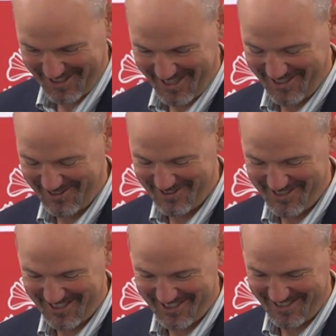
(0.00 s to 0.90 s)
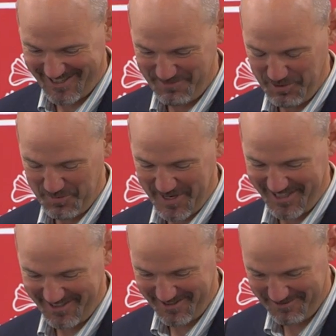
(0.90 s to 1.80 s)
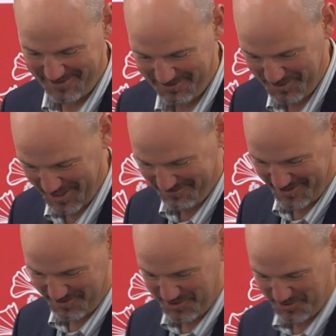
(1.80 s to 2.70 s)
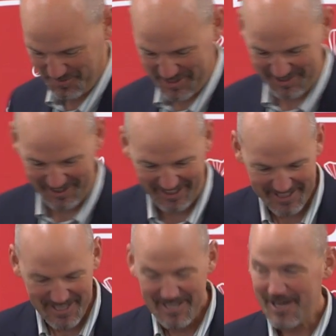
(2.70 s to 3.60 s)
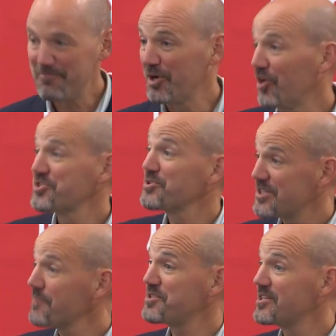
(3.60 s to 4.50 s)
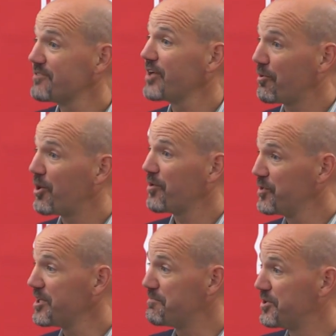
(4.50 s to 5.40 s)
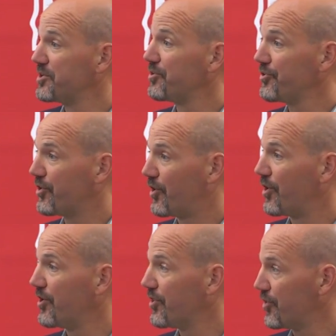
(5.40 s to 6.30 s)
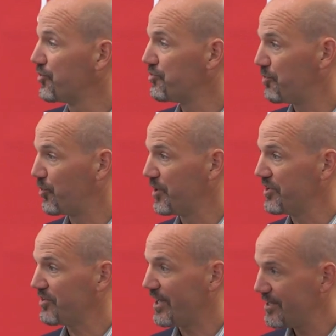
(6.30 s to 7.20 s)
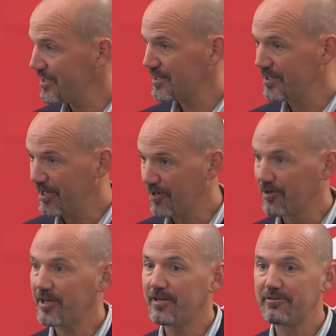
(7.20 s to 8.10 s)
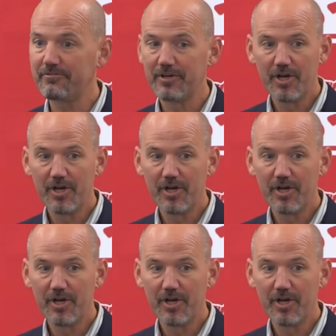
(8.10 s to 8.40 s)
later uh, and be reminded of, of what I found so appealing. Um, but also substantively, I want to really build on those points. I think the narrative